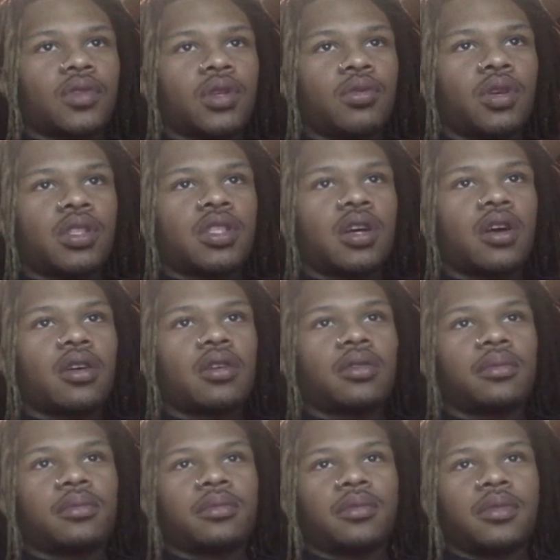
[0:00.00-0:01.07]
You wanna talk?
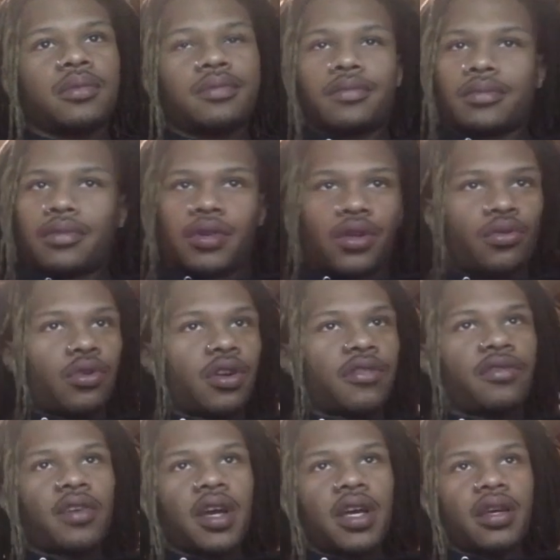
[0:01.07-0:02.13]
You wanna
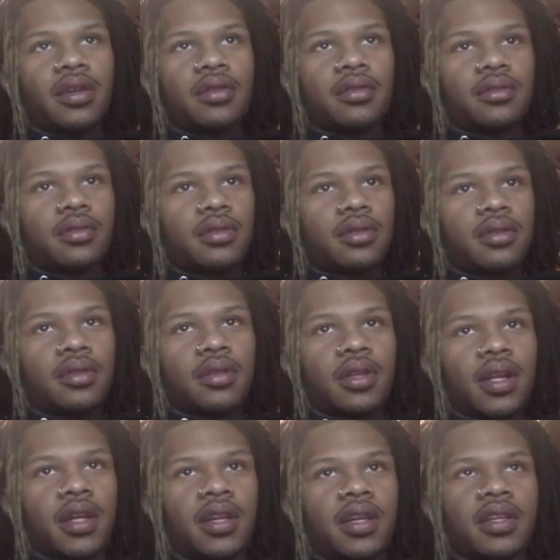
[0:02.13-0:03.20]
fight?
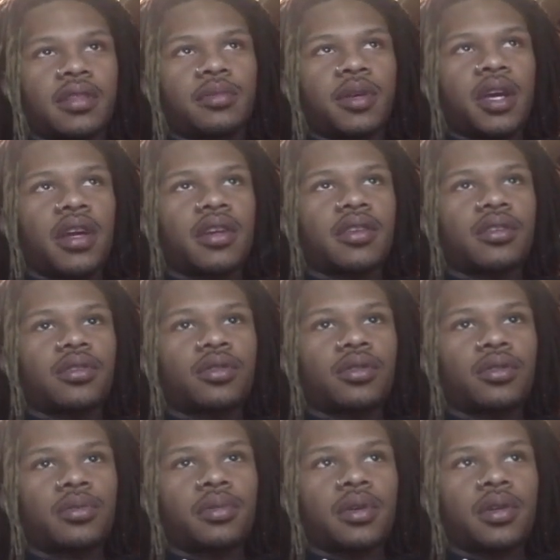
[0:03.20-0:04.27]
Like, niggas be acting
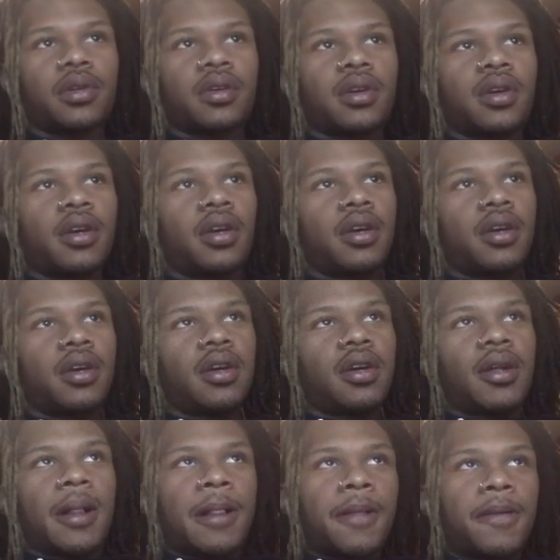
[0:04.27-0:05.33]
stupid.
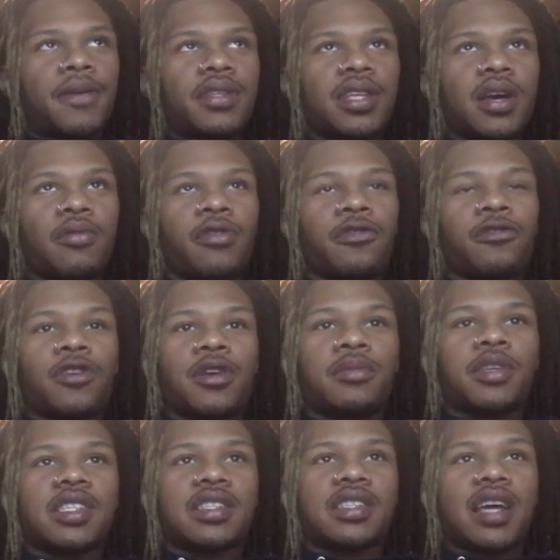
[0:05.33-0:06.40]
What's up with
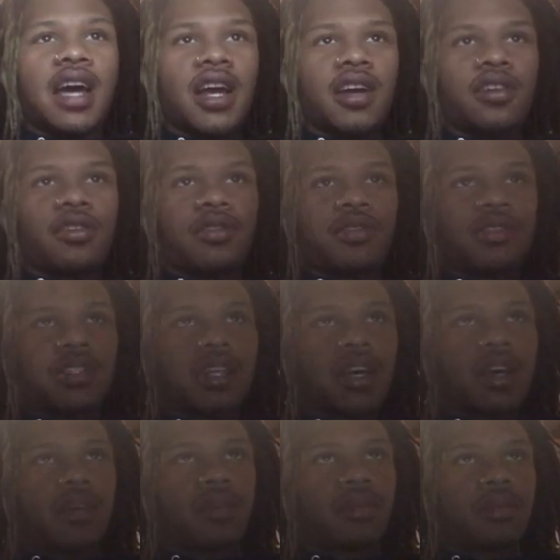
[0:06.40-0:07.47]
Freeman's Tacos,
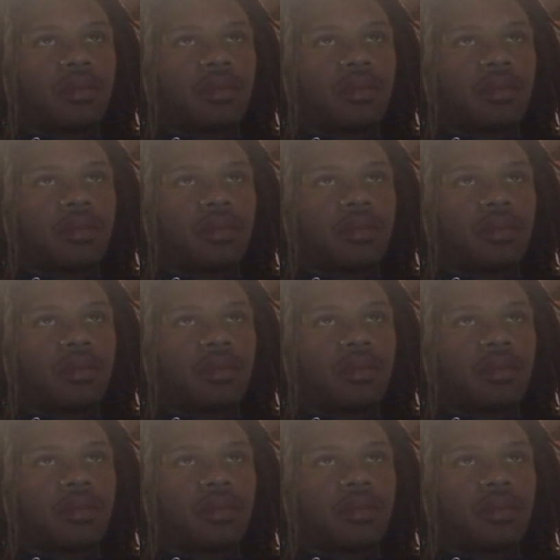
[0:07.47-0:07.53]
though?